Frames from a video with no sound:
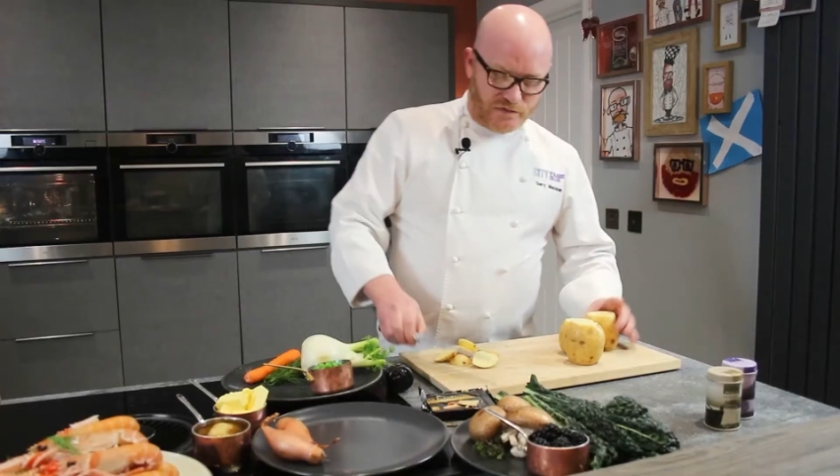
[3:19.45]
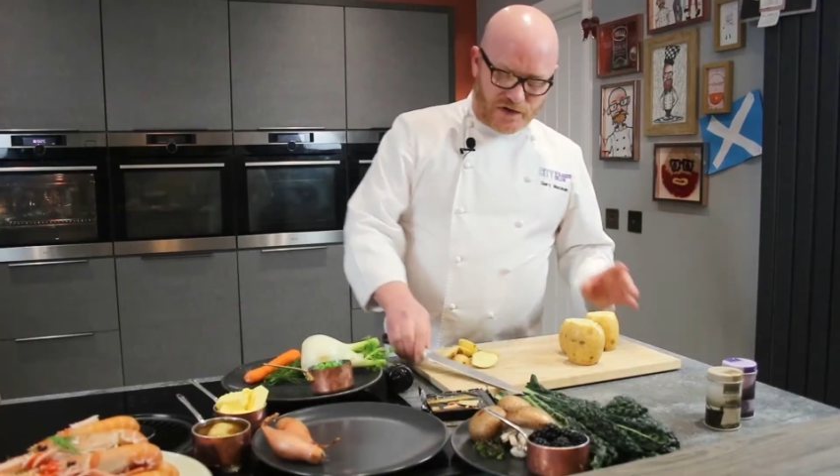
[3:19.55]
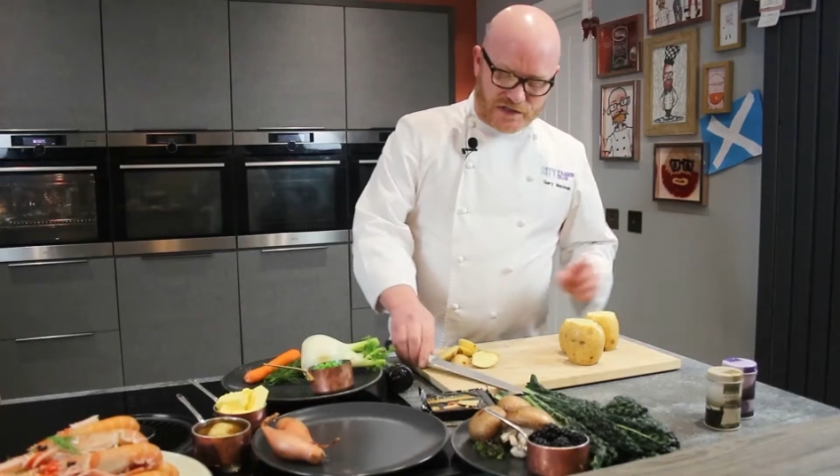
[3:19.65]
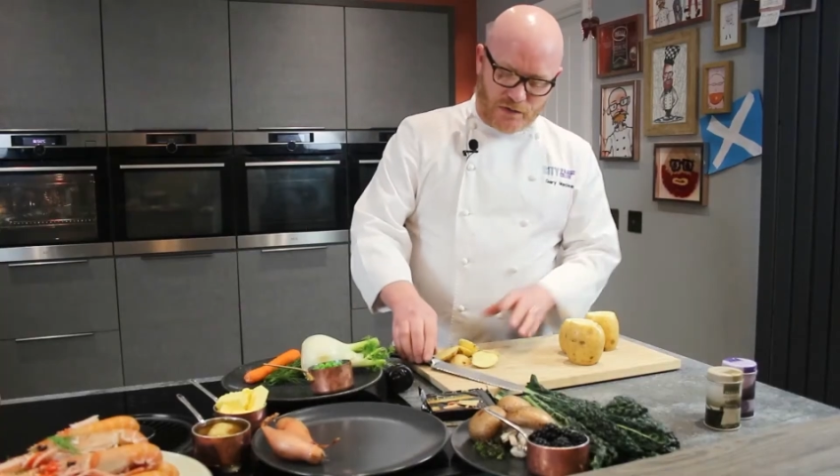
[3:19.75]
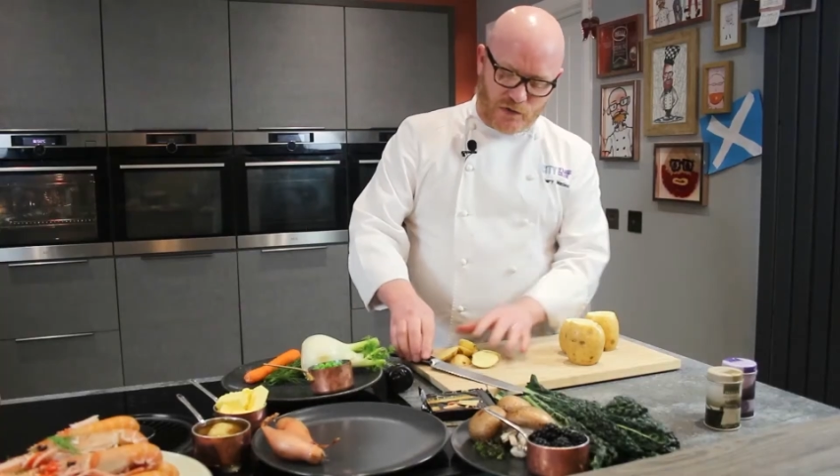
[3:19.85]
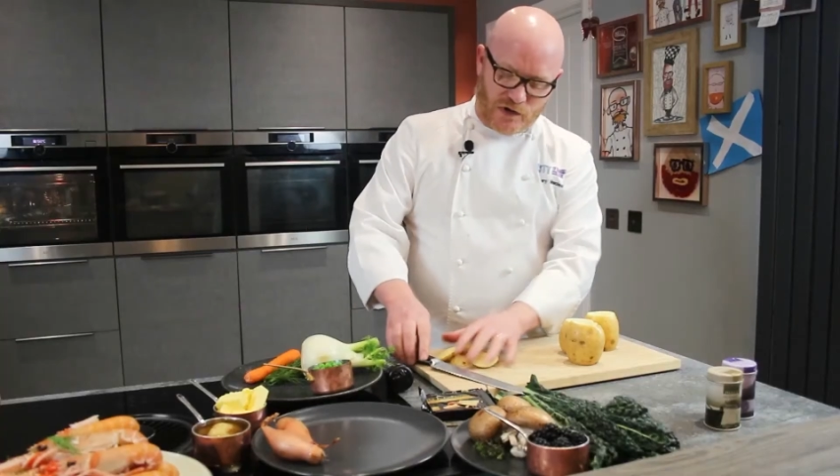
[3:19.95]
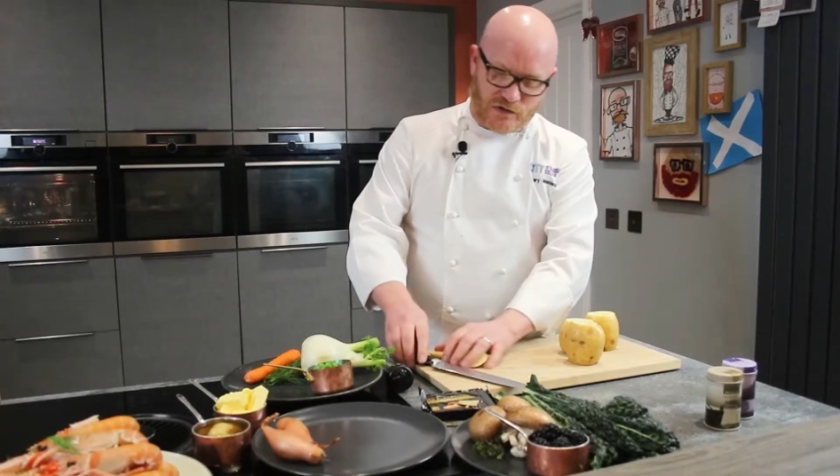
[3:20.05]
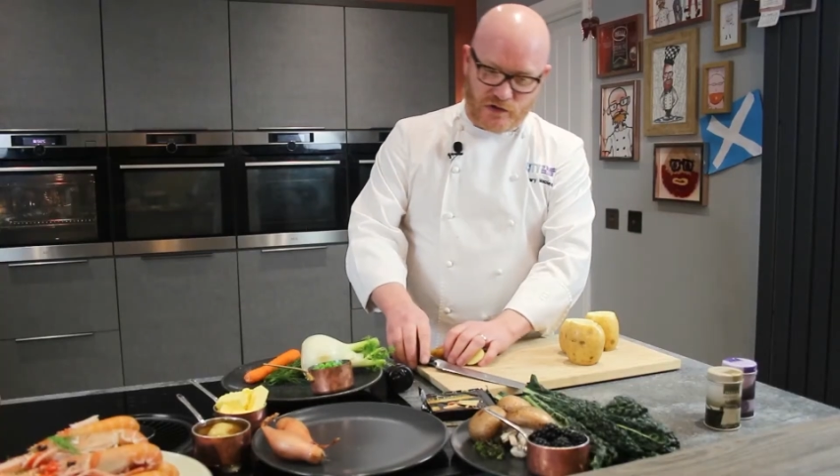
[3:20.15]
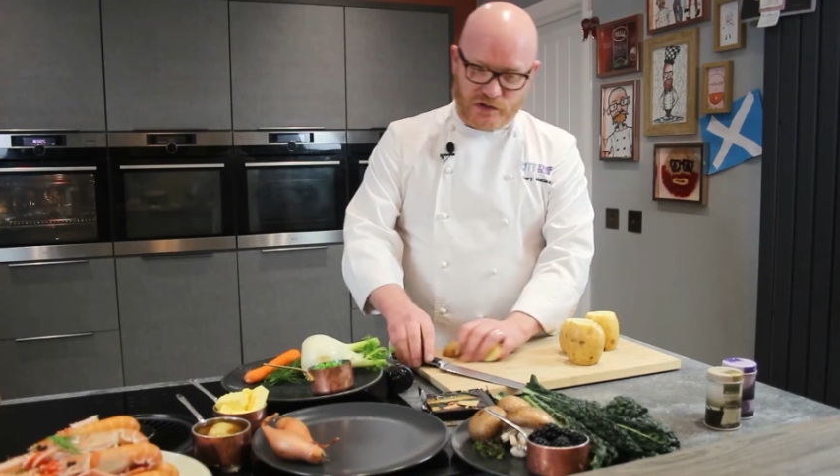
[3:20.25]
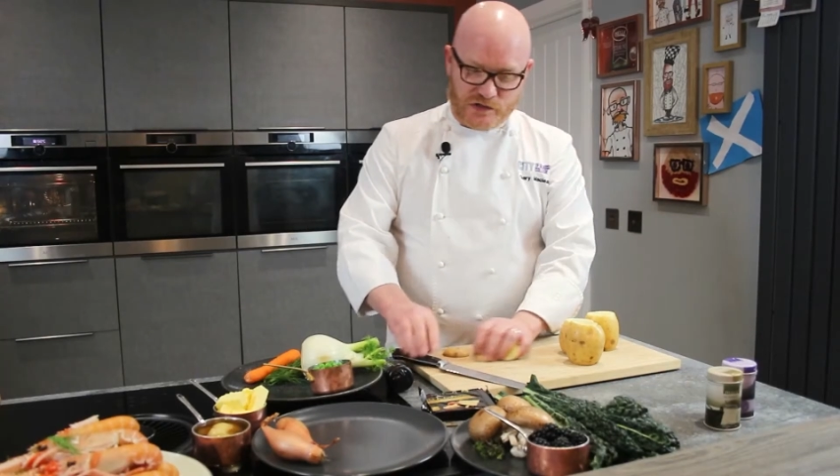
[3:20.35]
first thing I want to
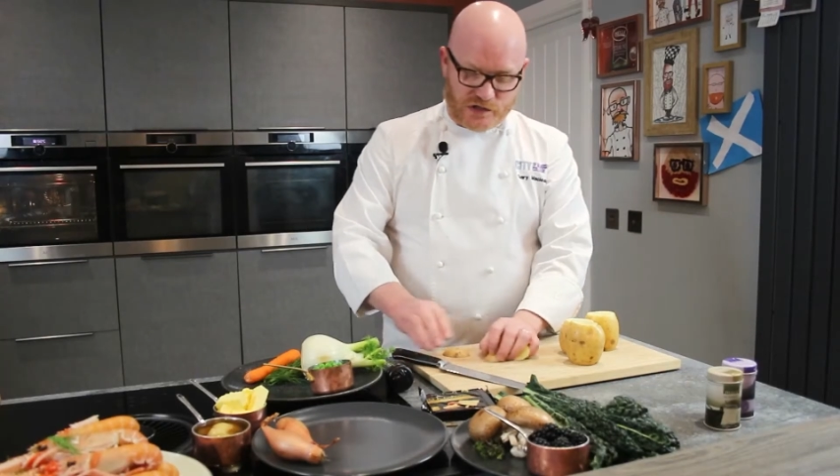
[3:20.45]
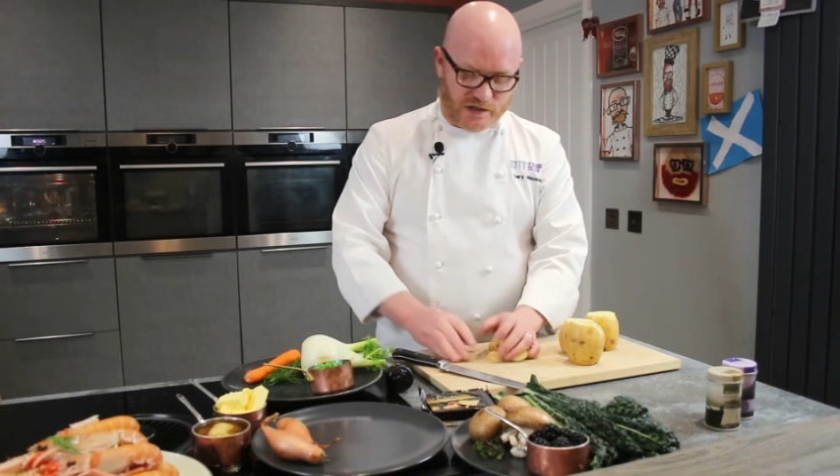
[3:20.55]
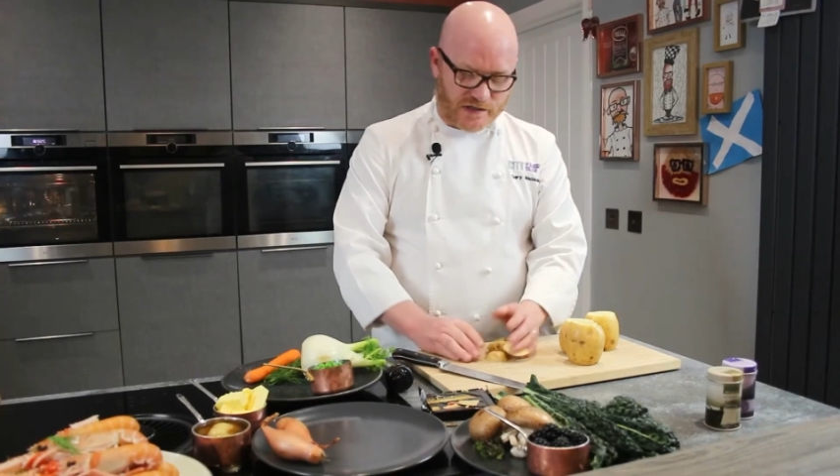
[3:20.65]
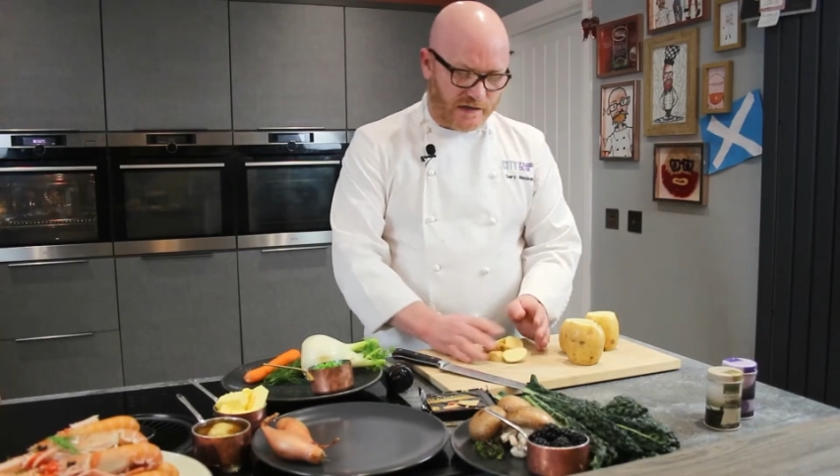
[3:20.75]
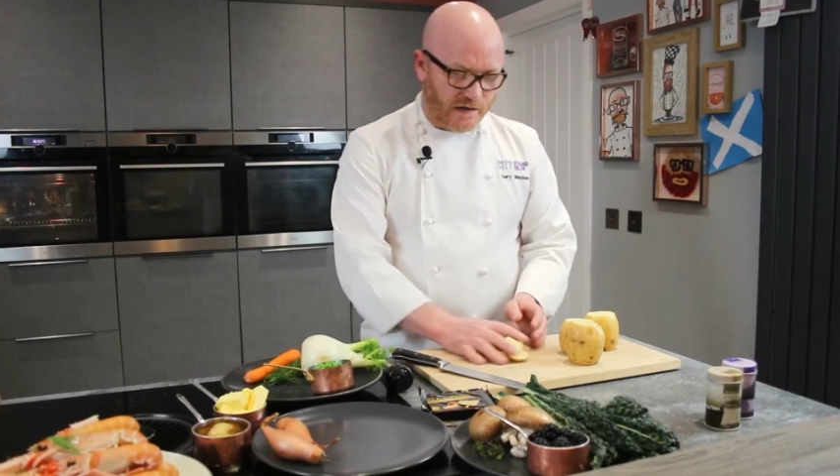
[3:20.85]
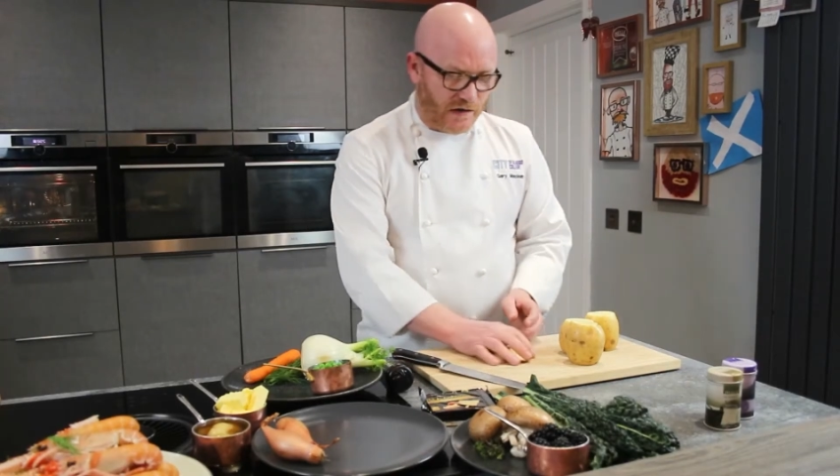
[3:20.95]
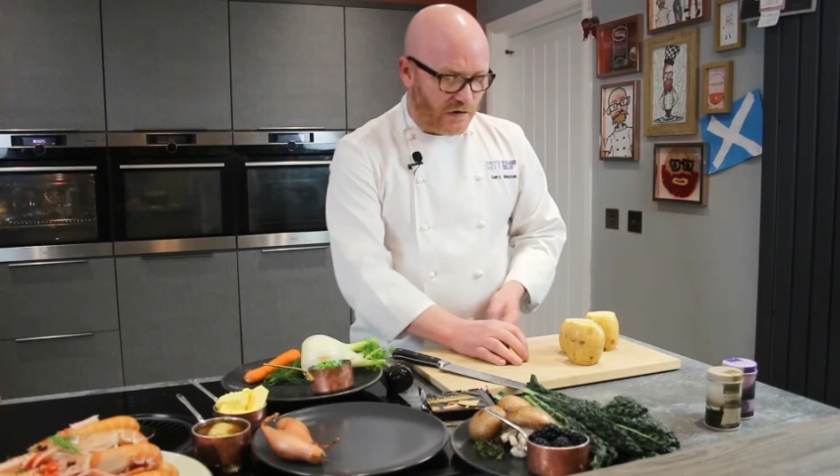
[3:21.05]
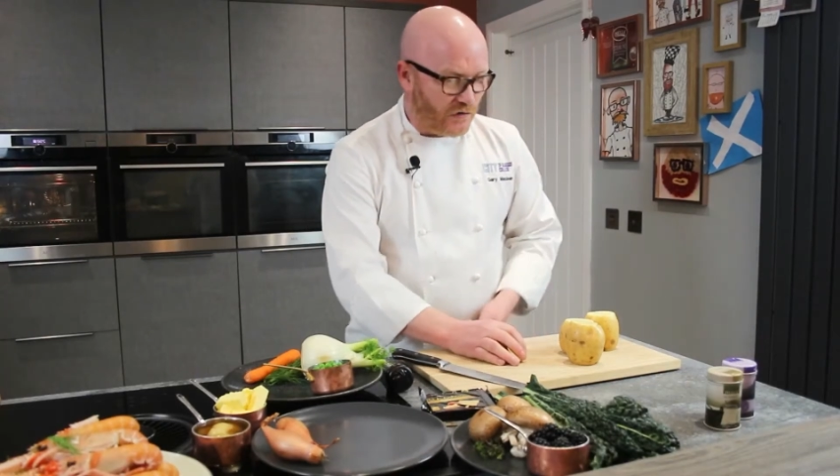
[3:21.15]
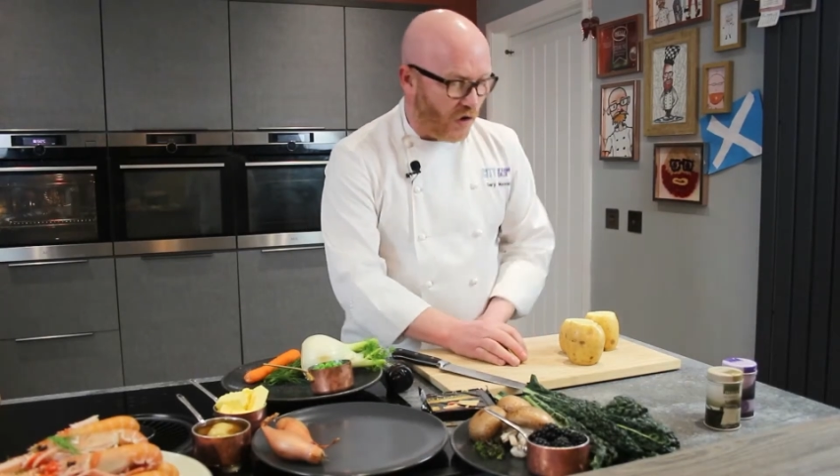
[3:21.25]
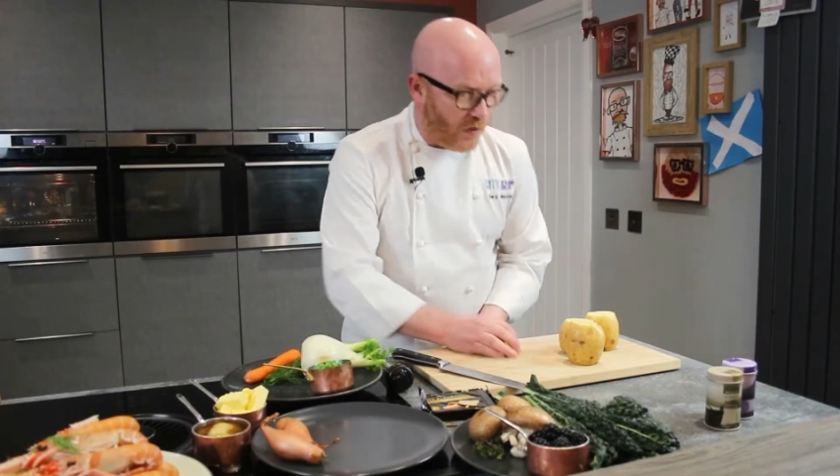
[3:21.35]
do is just
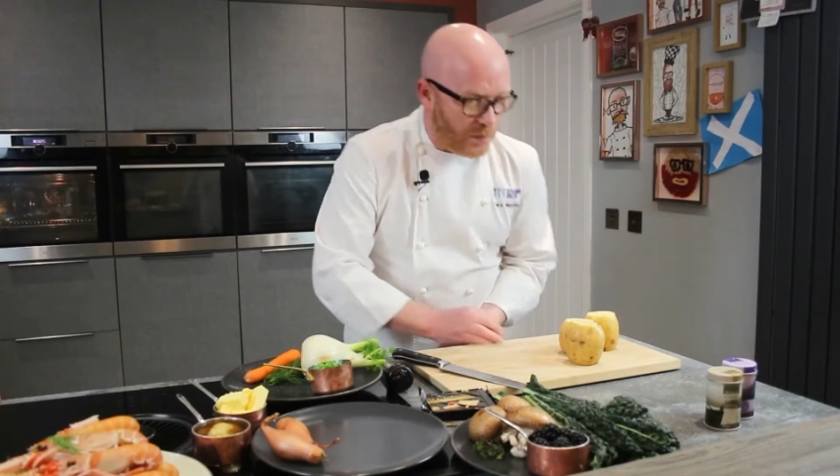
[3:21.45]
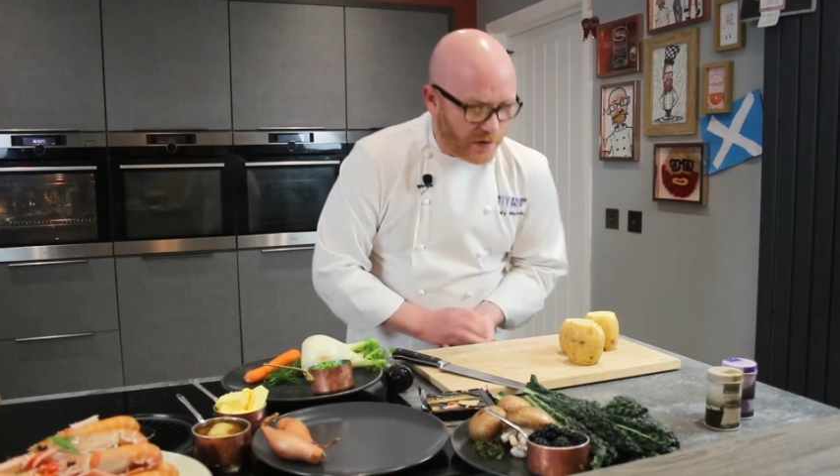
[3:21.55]
top